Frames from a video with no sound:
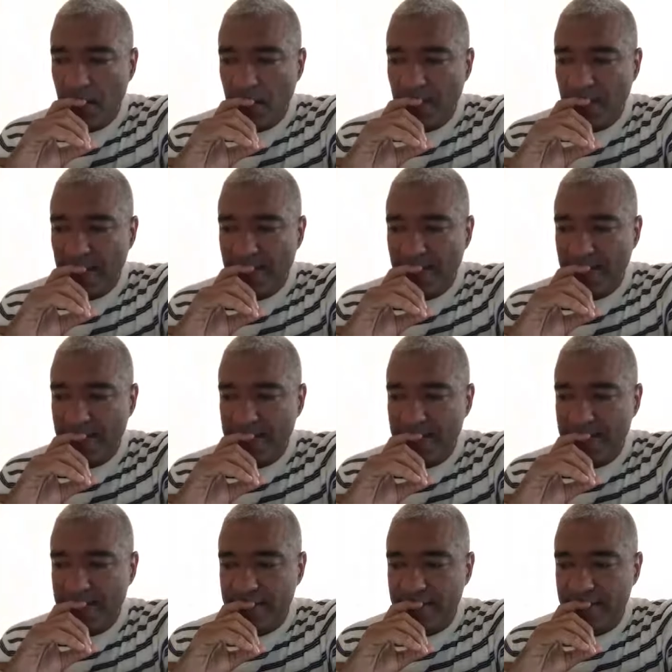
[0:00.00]

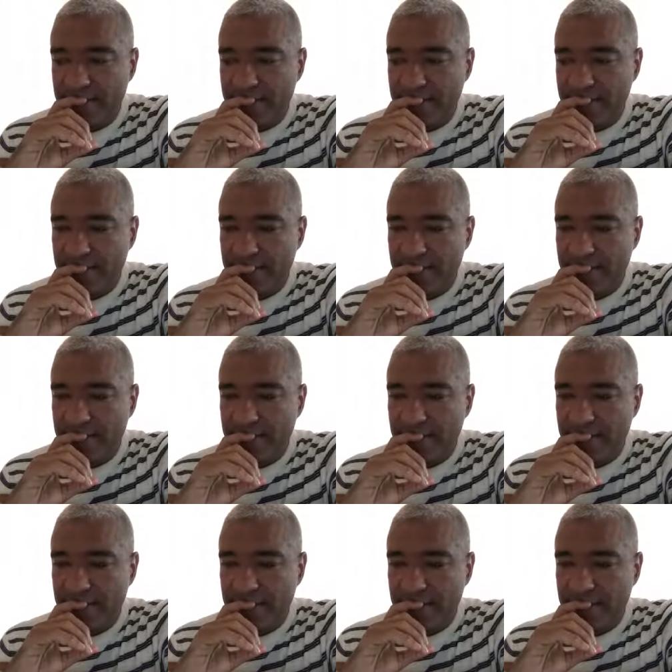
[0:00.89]
And
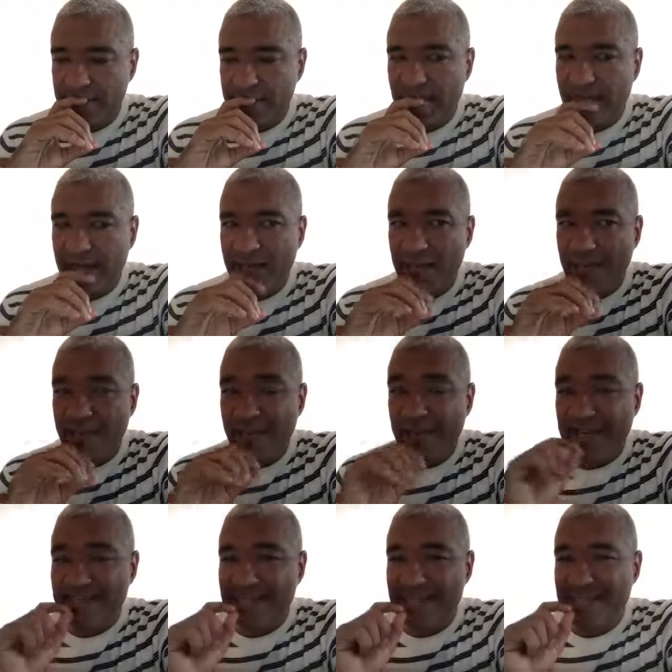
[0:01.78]

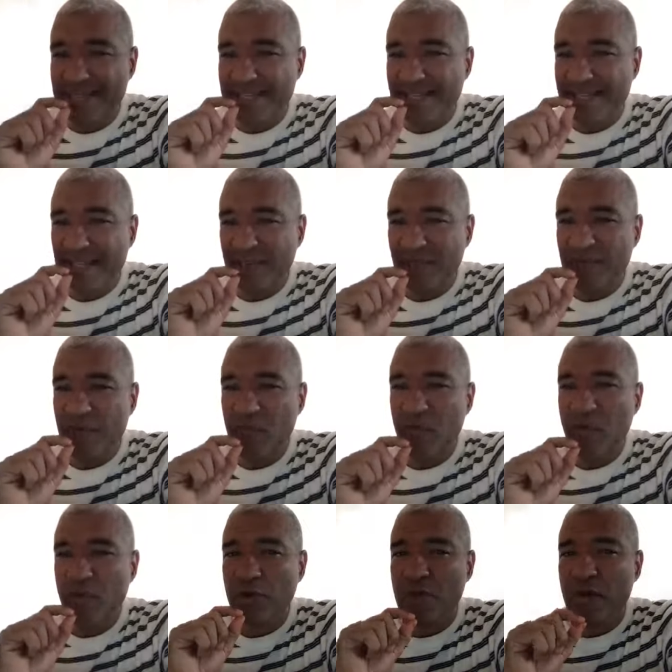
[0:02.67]
but if
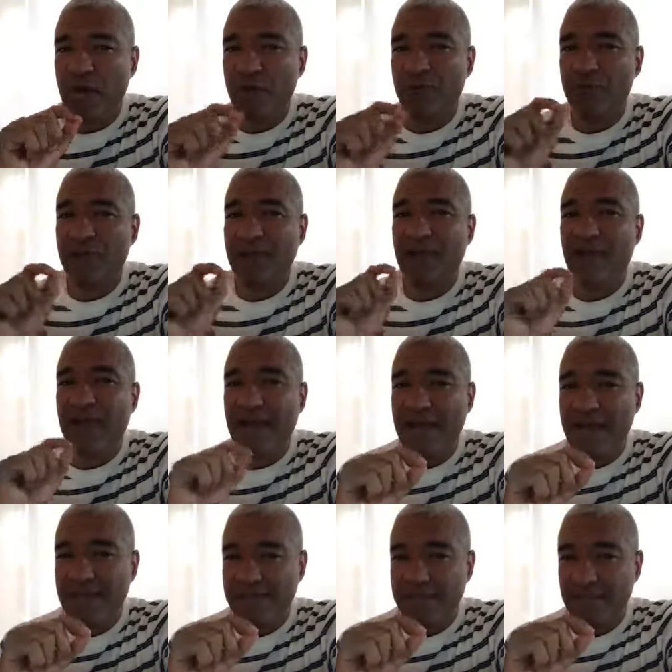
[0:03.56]
you're not
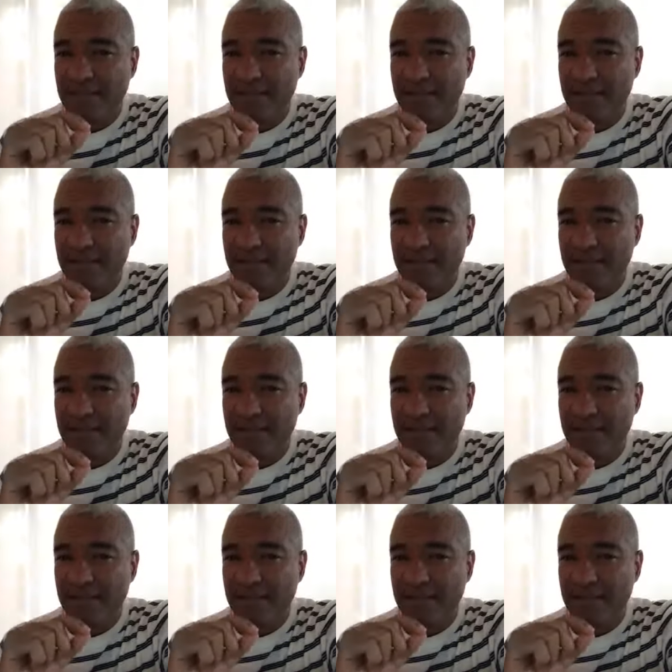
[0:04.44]
realizing